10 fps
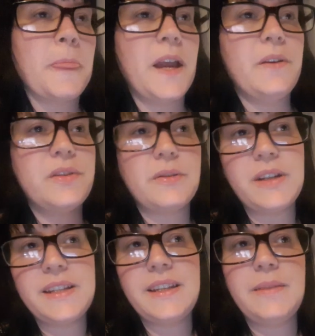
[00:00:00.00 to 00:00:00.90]
And also when
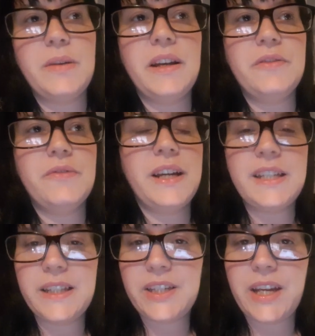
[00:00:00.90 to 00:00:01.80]
I sit in my little
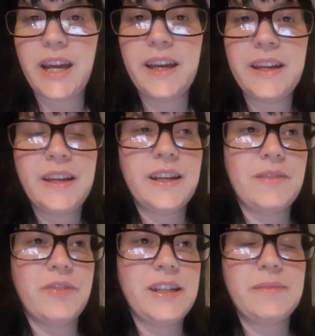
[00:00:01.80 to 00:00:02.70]
reading chair and
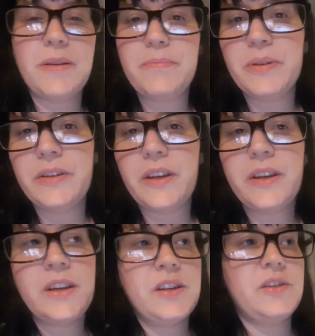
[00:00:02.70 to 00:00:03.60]
I'm reading my book,